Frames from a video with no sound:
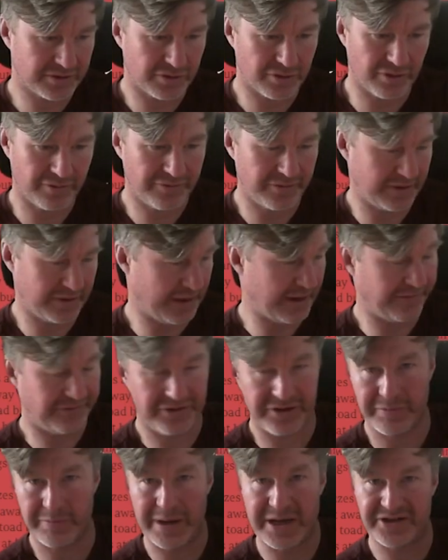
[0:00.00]
sort of, if
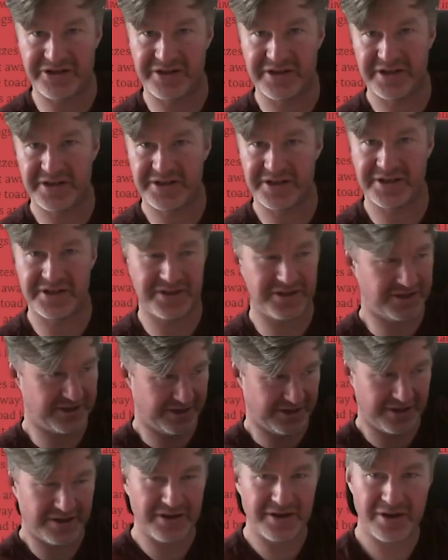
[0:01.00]
you imagine this is
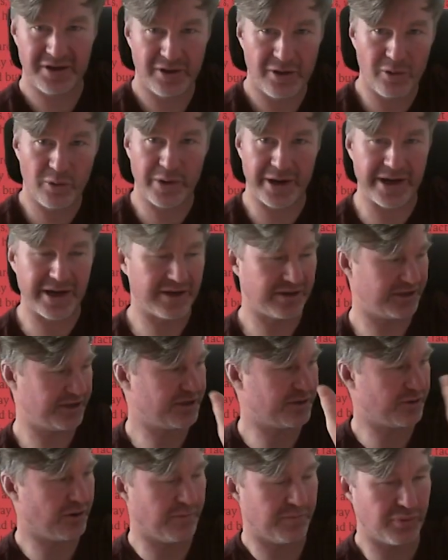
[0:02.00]
the wing, she
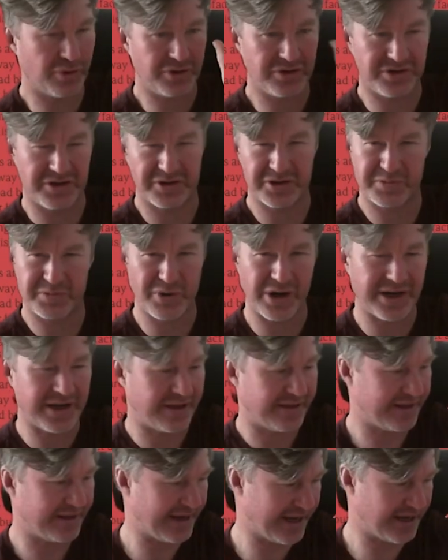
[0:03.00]
sort of bruised or
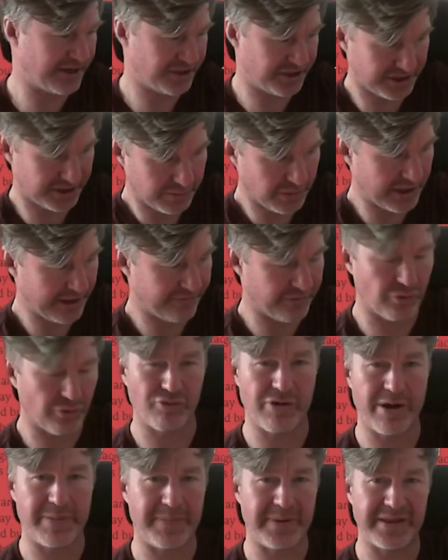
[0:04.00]
sprained it there, and she might have a
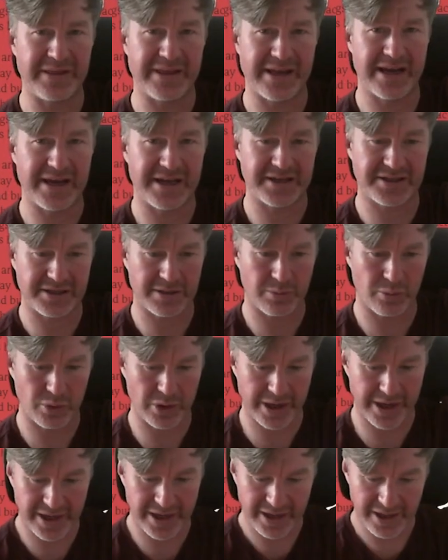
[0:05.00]
rip in there
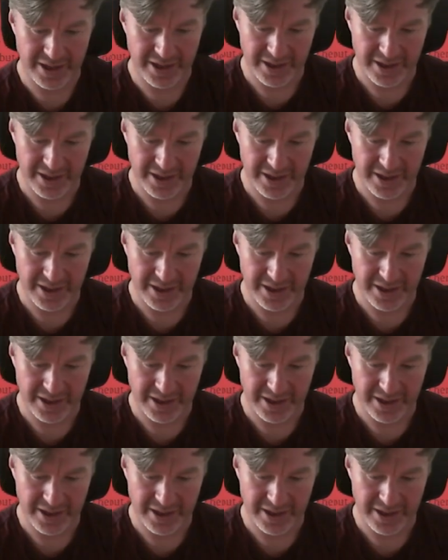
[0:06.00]
somewhere.